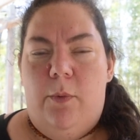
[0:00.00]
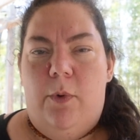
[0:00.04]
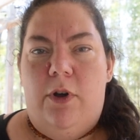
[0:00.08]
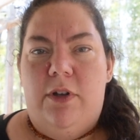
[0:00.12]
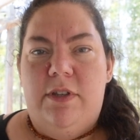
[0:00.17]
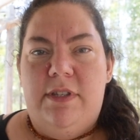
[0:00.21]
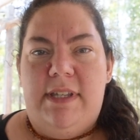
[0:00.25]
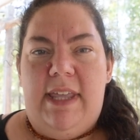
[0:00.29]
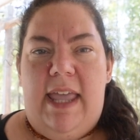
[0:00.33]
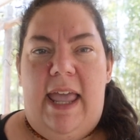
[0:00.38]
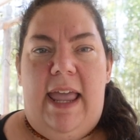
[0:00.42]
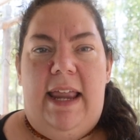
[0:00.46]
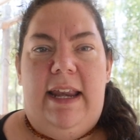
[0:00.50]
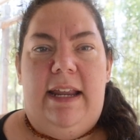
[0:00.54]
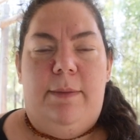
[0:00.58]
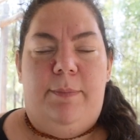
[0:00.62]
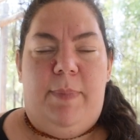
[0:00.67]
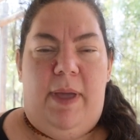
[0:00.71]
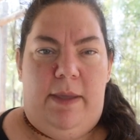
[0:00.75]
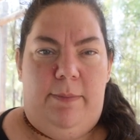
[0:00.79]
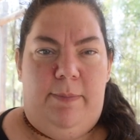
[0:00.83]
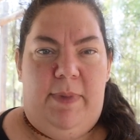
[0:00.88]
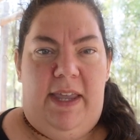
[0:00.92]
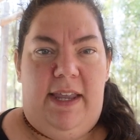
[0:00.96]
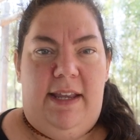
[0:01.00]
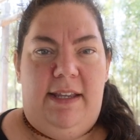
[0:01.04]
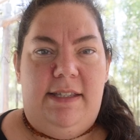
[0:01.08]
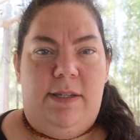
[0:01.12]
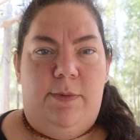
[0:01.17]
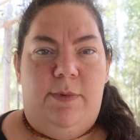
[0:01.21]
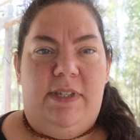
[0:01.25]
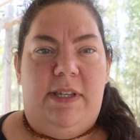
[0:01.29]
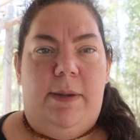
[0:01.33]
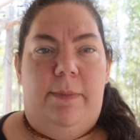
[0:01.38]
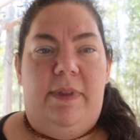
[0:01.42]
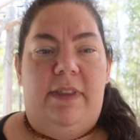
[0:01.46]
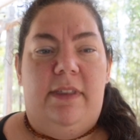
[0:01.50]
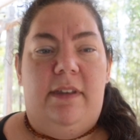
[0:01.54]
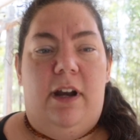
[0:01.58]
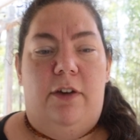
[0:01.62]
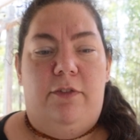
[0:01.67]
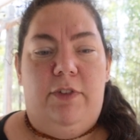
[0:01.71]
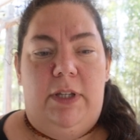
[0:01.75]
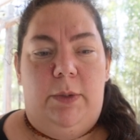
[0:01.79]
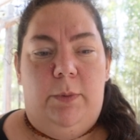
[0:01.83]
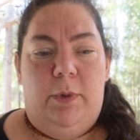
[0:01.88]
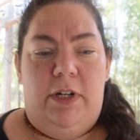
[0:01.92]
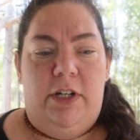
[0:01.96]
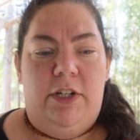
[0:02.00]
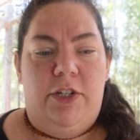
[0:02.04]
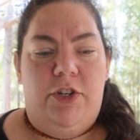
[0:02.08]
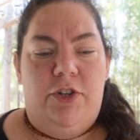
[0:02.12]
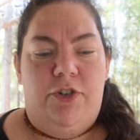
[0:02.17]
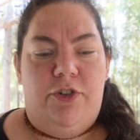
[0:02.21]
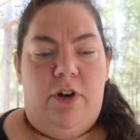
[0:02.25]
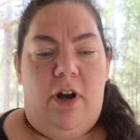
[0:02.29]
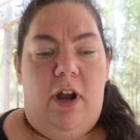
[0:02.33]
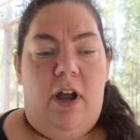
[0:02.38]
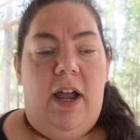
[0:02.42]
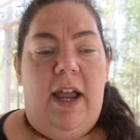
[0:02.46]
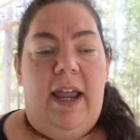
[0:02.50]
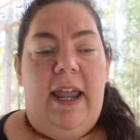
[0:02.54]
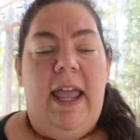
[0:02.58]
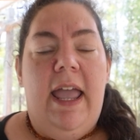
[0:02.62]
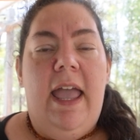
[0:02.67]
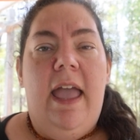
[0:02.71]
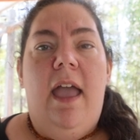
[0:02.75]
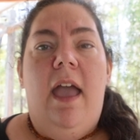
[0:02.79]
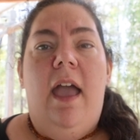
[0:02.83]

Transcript: was canning baked beans. It was something that I really wanted to try.